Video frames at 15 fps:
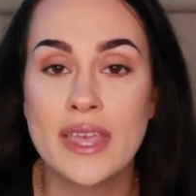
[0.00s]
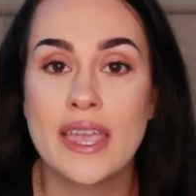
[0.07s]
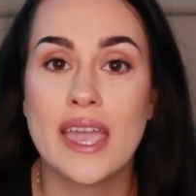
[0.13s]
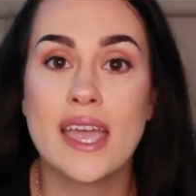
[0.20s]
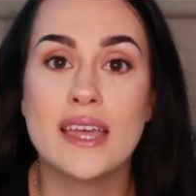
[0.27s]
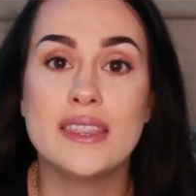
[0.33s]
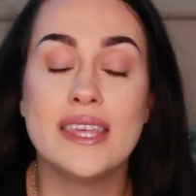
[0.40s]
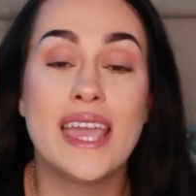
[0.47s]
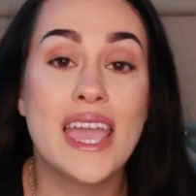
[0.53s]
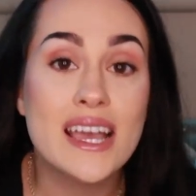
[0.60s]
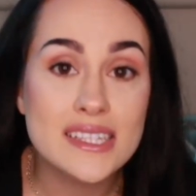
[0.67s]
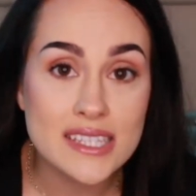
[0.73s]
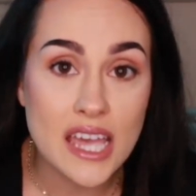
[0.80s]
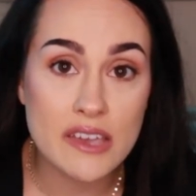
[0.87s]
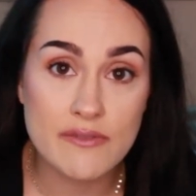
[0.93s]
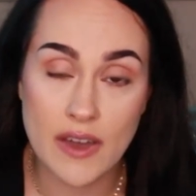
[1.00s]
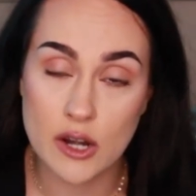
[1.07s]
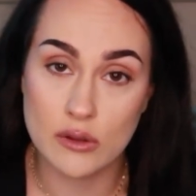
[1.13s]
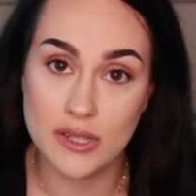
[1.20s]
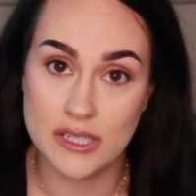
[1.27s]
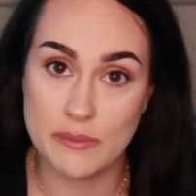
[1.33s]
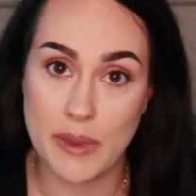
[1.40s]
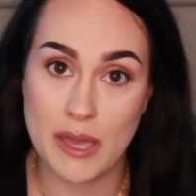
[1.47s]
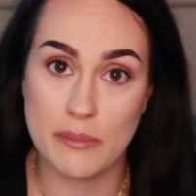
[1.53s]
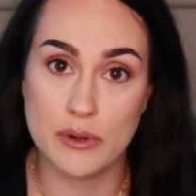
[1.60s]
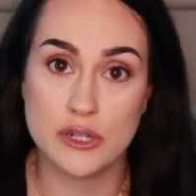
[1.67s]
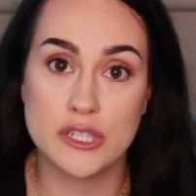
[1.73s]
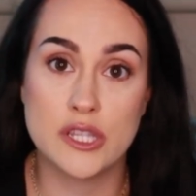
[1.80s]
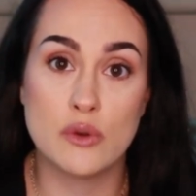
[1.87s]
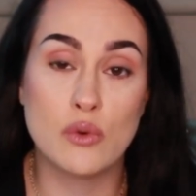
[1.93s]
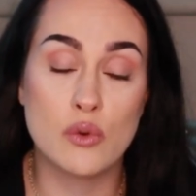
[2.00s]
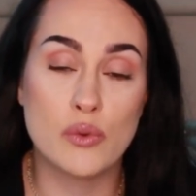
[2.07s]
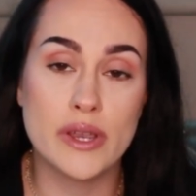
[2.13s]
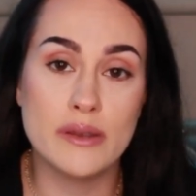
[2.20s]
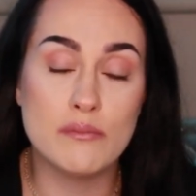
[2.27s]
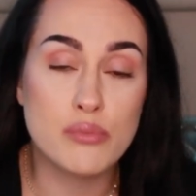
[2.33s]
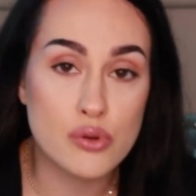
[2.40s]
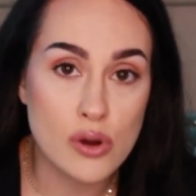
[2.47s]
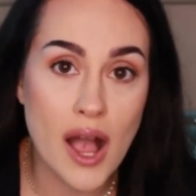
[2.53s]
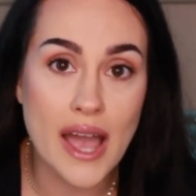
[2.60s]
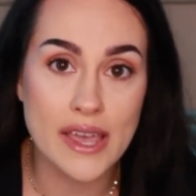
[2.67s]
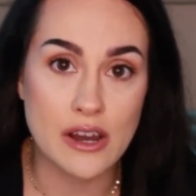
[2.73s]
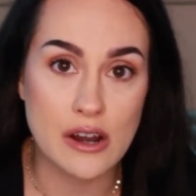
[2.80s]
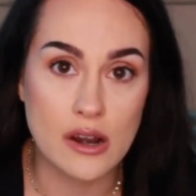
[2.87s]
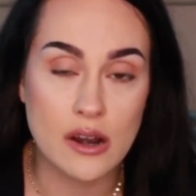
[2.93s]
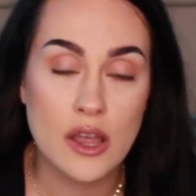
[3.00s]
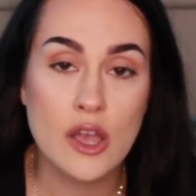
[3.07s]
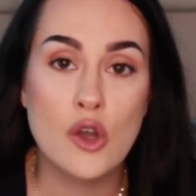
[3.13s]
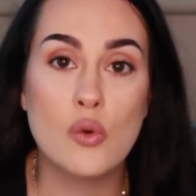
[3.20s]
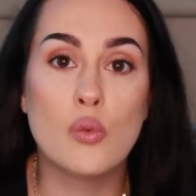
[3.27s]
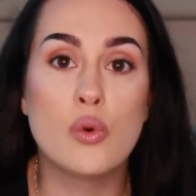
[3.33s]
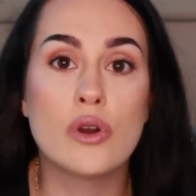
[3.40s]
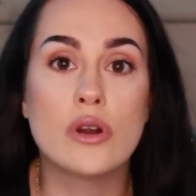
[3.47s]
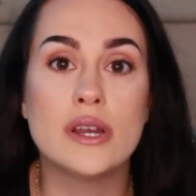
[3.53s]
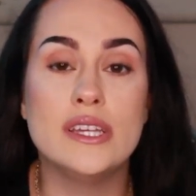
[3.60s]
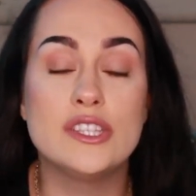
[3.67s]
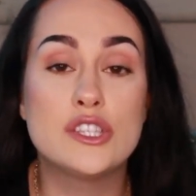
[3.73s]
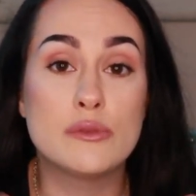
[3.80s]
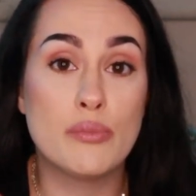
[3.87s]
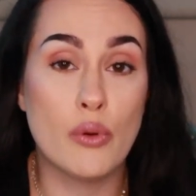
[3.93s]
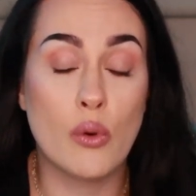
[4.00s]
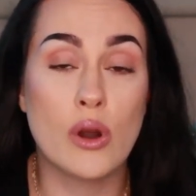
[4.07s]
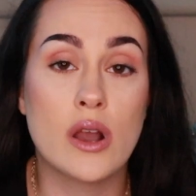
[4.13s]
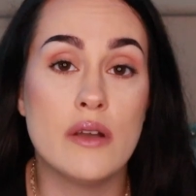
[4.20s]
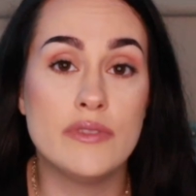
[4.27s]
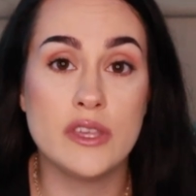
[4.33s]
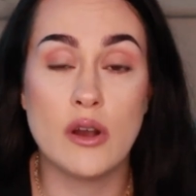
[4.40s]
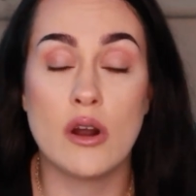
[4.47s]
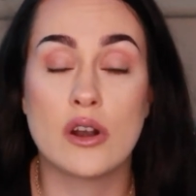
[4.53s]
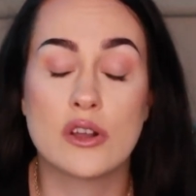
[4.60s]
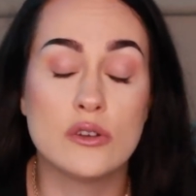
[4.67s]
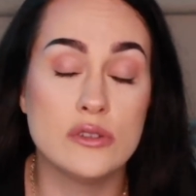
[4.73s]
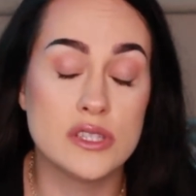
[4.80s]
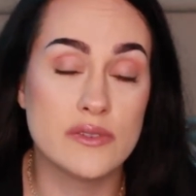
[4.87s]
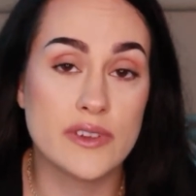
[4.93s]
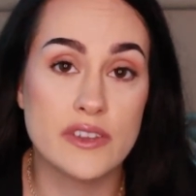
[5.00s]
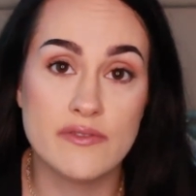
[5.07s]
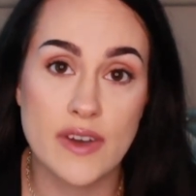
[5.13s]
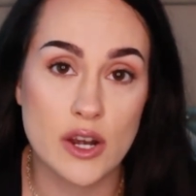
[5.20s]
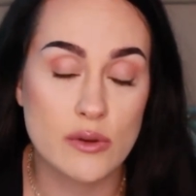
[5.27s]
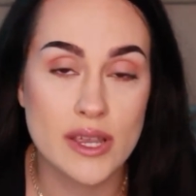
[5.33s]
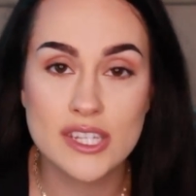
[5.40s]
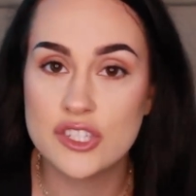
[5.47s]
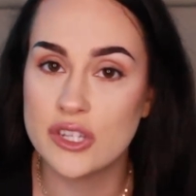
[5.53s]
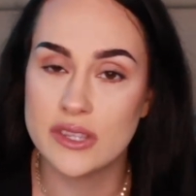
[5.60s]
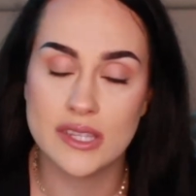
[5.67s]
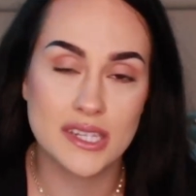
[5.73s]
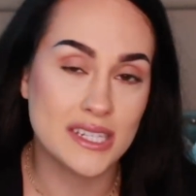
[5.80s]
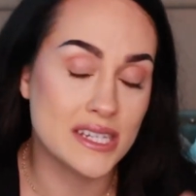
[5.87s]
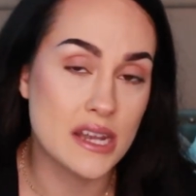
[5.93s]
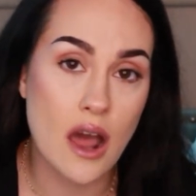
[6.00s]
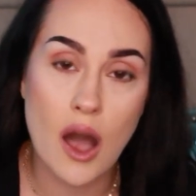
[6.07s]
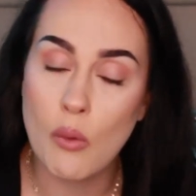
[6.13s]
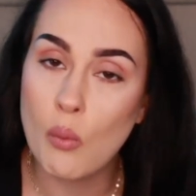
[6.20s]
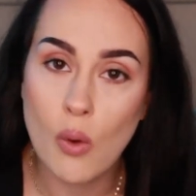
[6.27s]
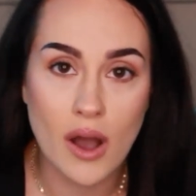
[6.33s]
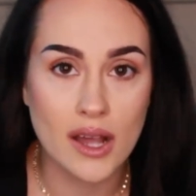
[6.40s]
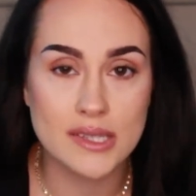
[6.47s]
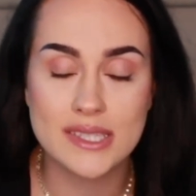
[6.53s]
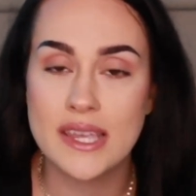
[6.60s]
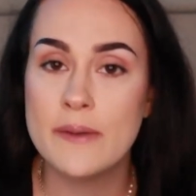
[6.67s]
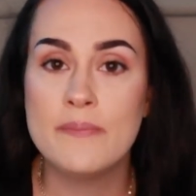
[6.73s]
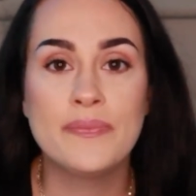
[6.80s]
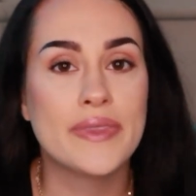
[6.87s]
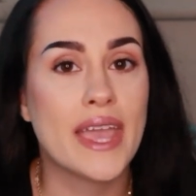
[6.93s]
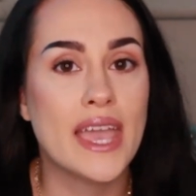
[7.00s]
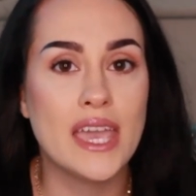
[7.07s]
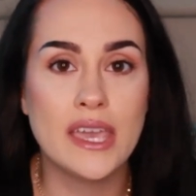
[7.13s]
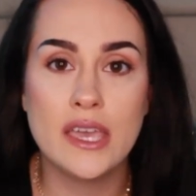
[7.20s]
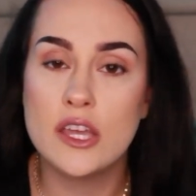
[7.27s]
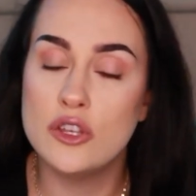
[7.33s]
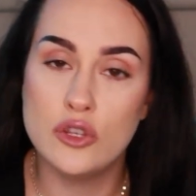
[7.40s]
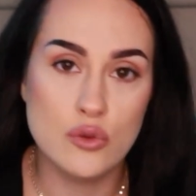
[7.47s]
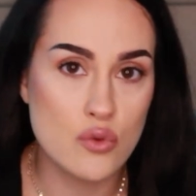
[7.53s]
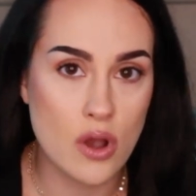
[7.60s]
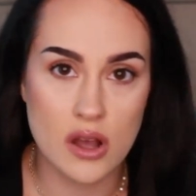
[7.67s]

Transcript: And the Anti-Federalist Papers that were written prior were in support of the Articles of Confederation. They did not want a new